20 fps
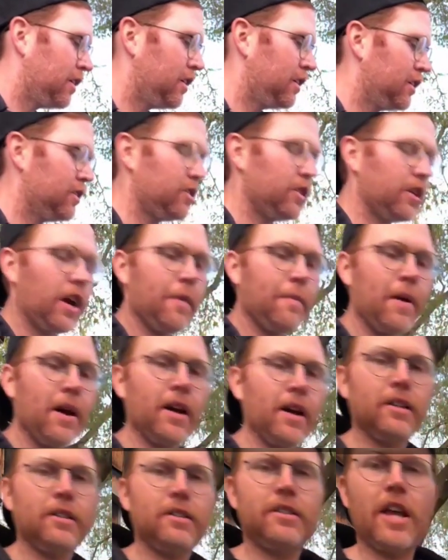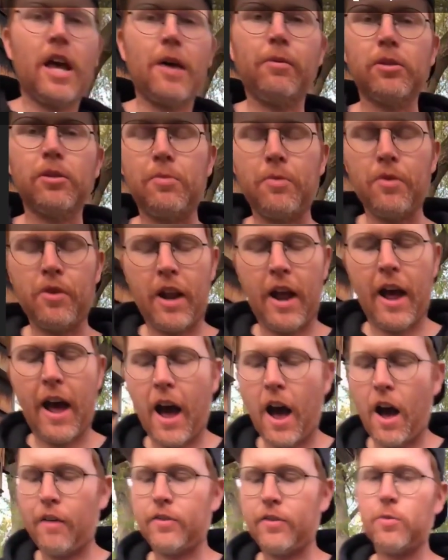So I got my tablespoon and a
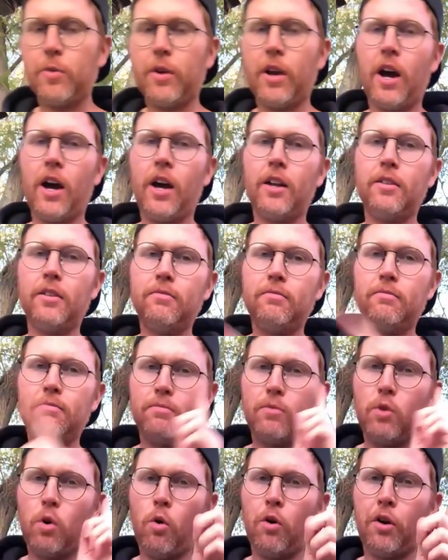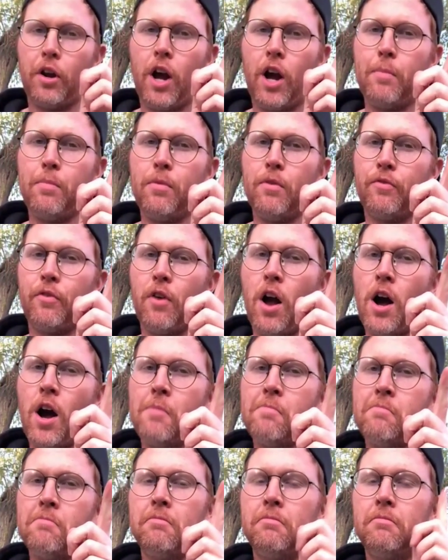half. We got 1/4 cup of
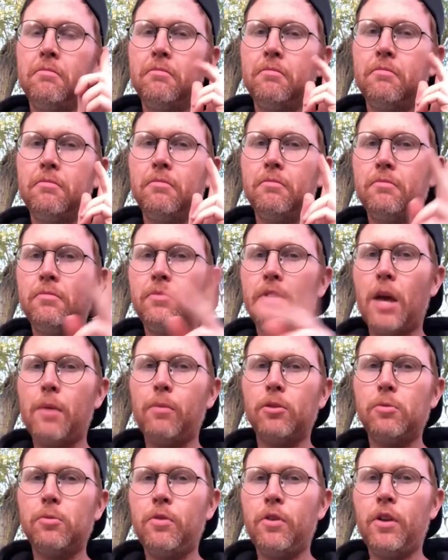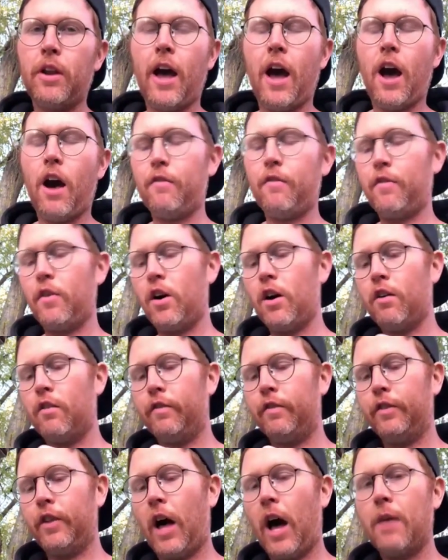rum, tablespoon and a half of
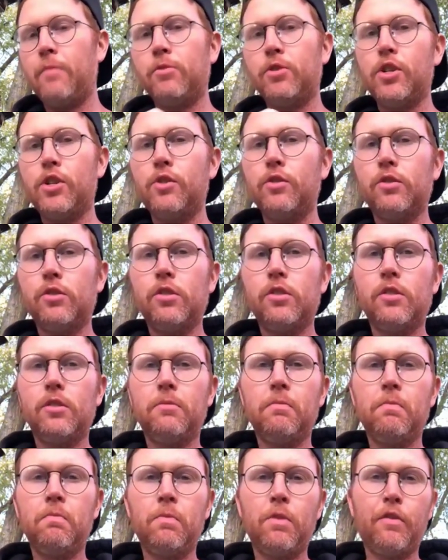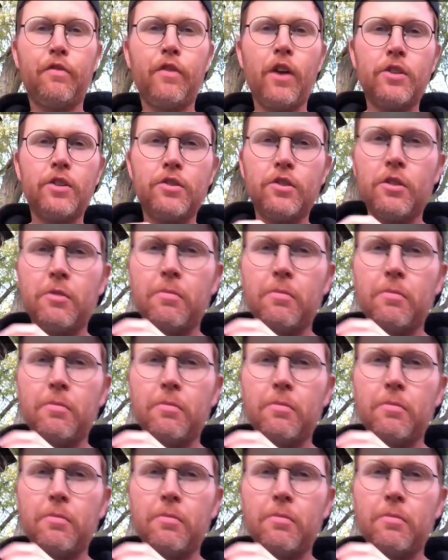lime juice. The fresher, the